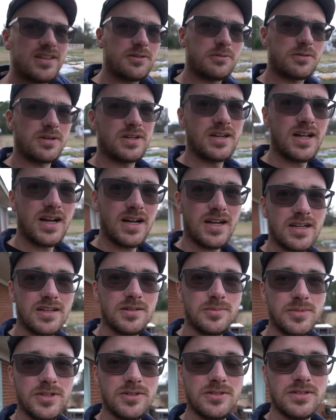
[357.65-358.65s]
we're not going to
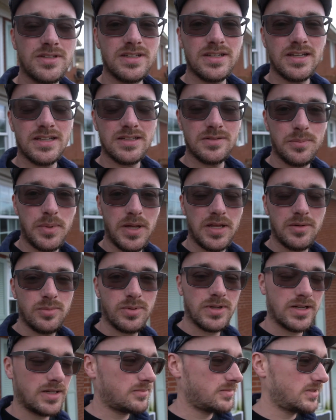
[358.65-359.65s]
be using as bed
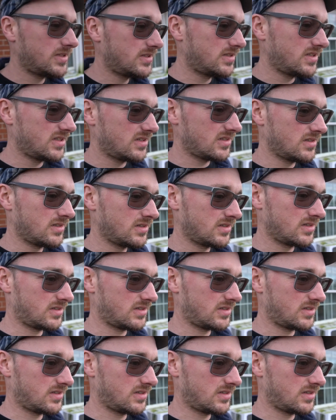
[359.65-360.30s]
prep this year.